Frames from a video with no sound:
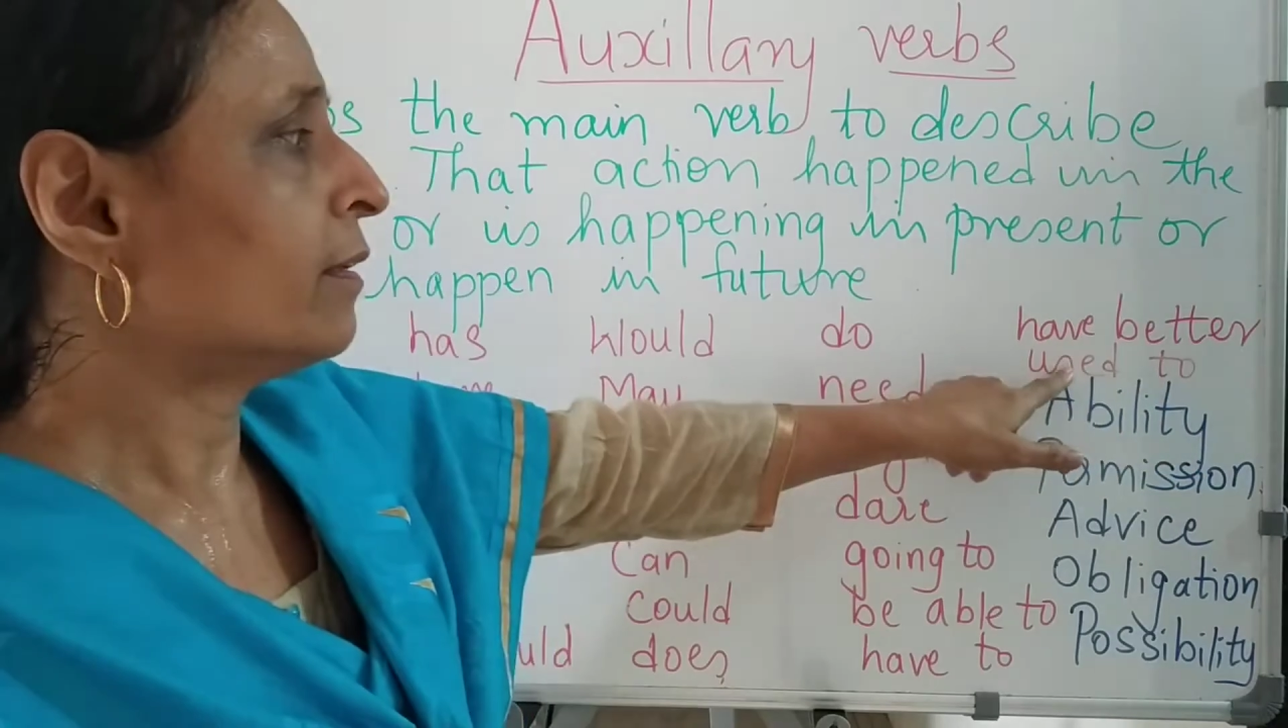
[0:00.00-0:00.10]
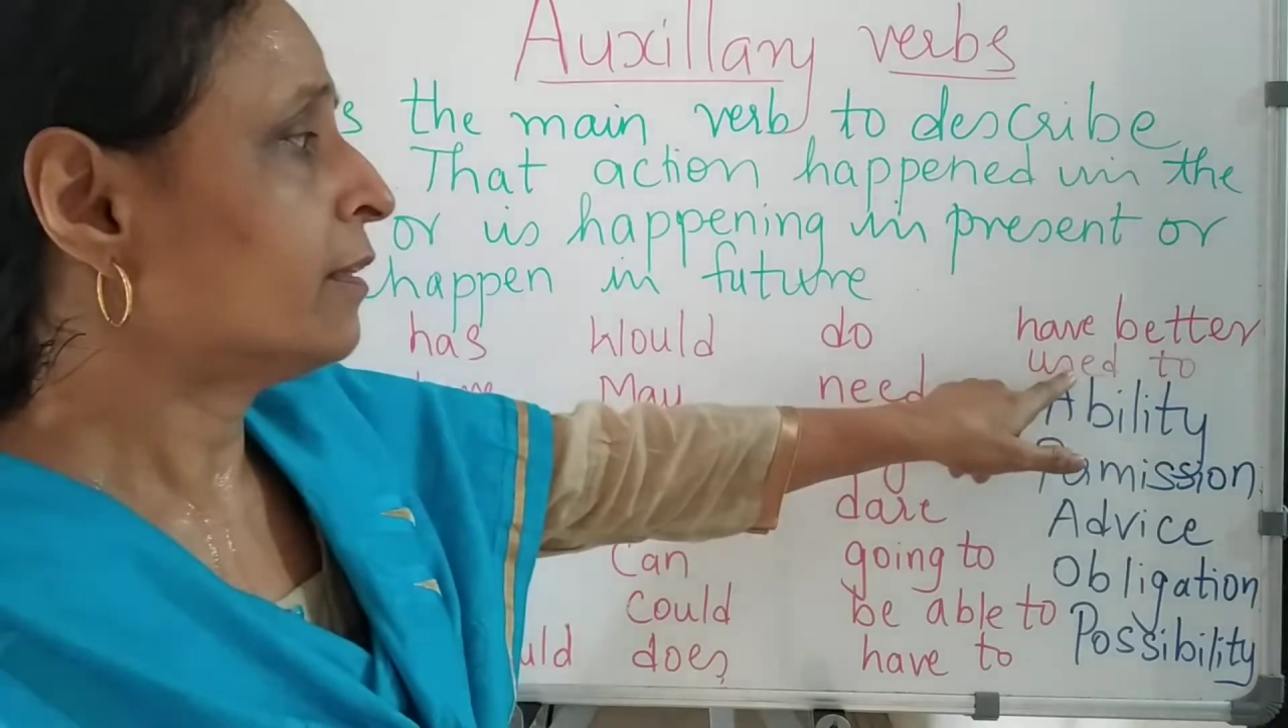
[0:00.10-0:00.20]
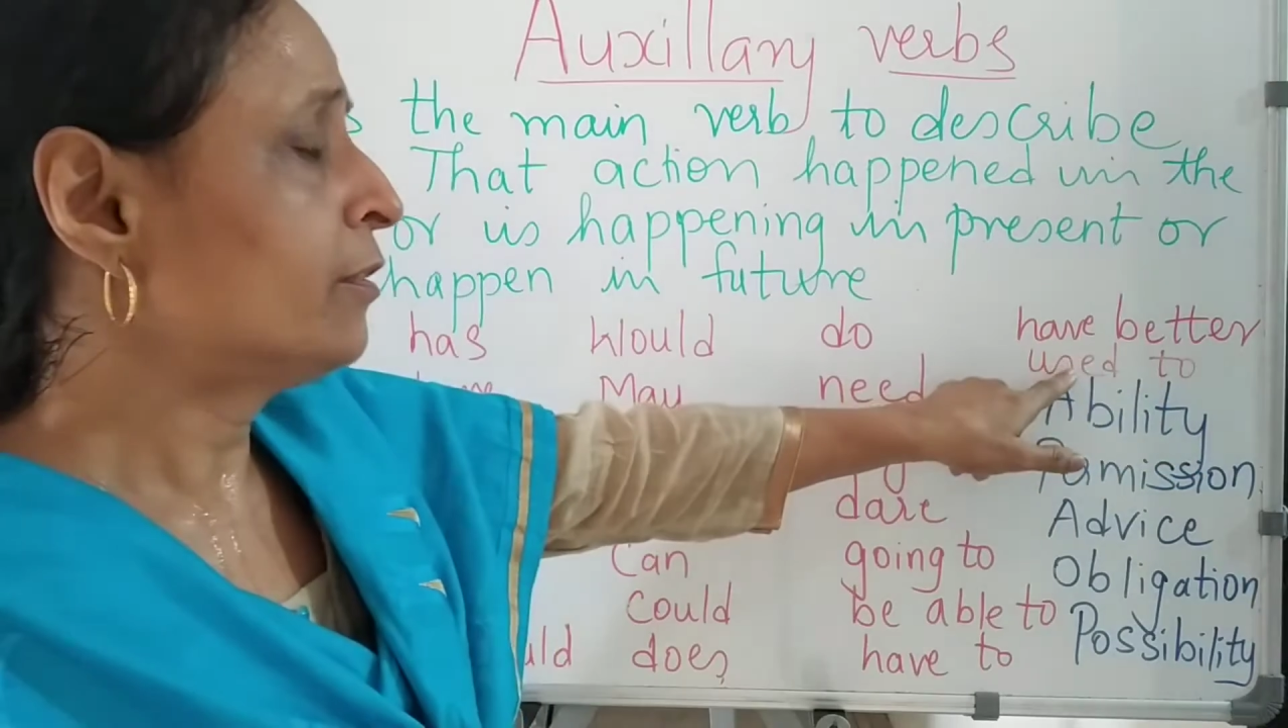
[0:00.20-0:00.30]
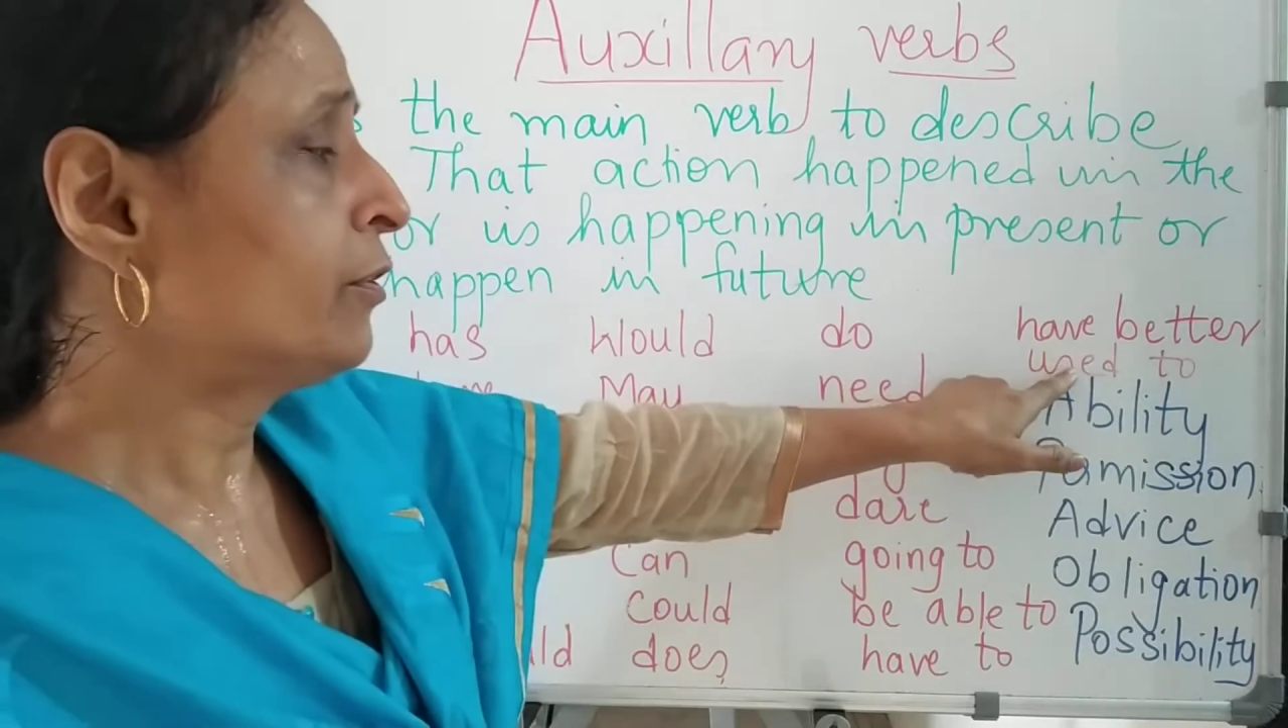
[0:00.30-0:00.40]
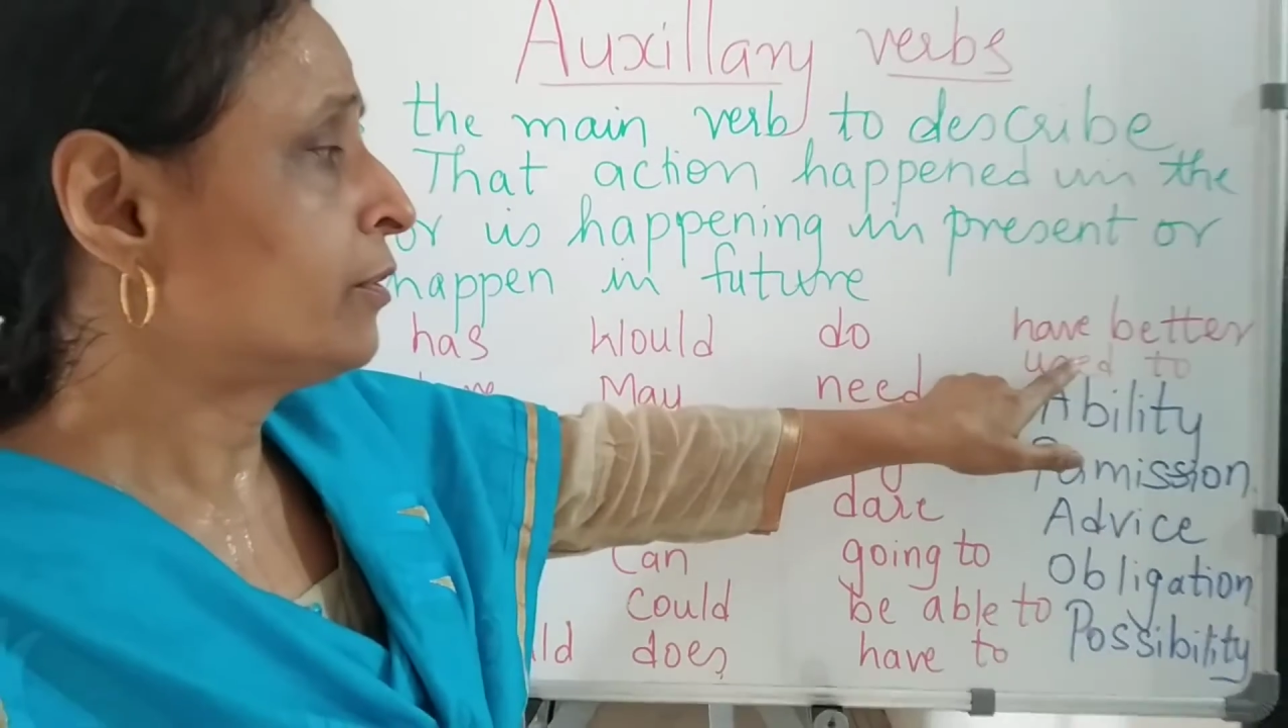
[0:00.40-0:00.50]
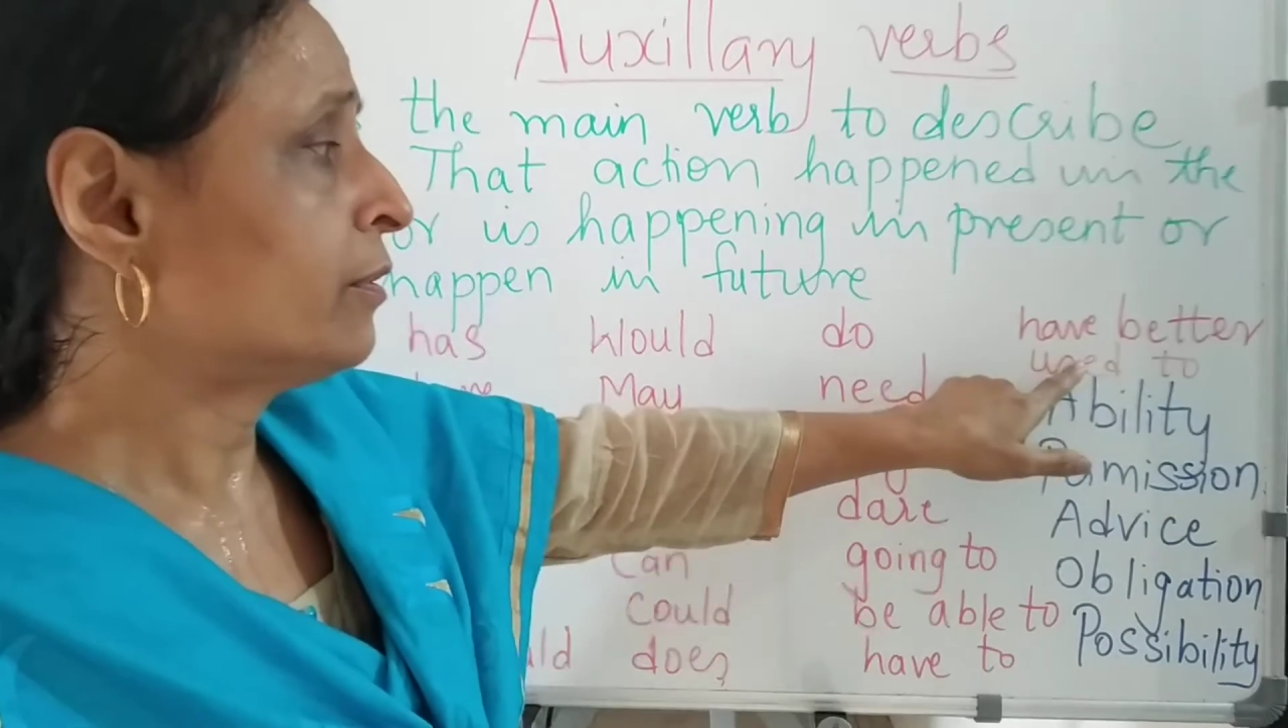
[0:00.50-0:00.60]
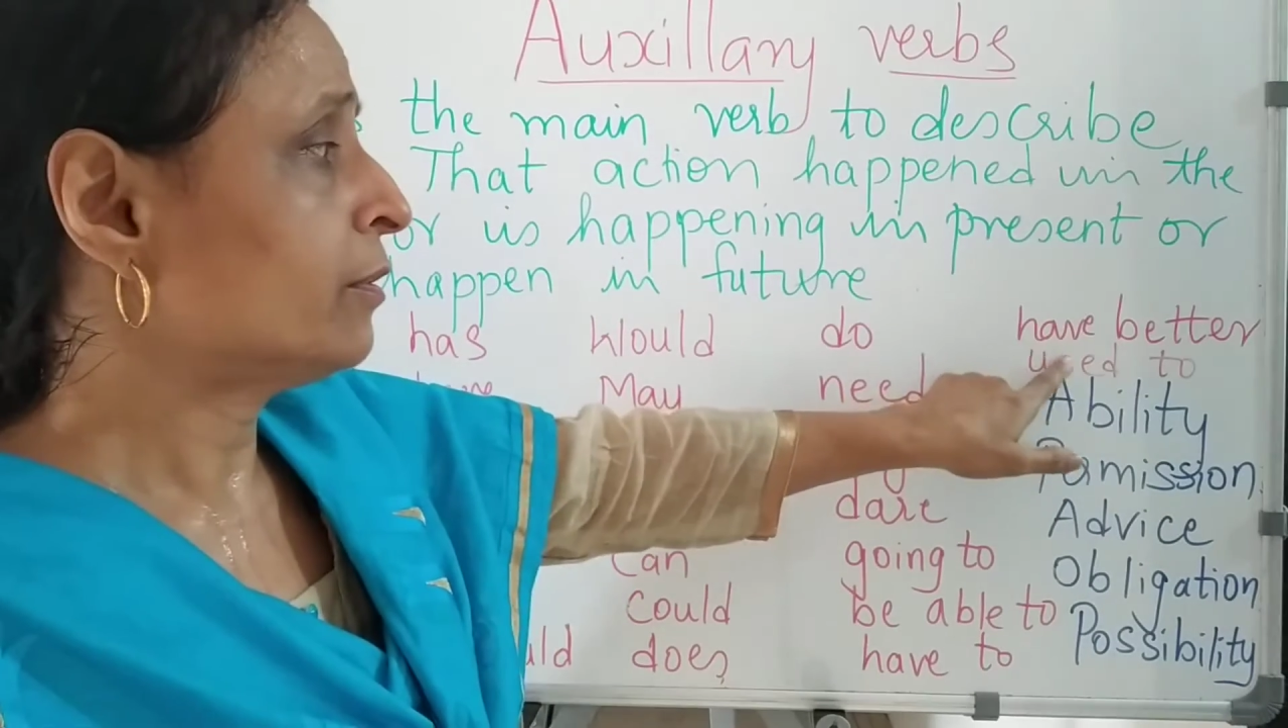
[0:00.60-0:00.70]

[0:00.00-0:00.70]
is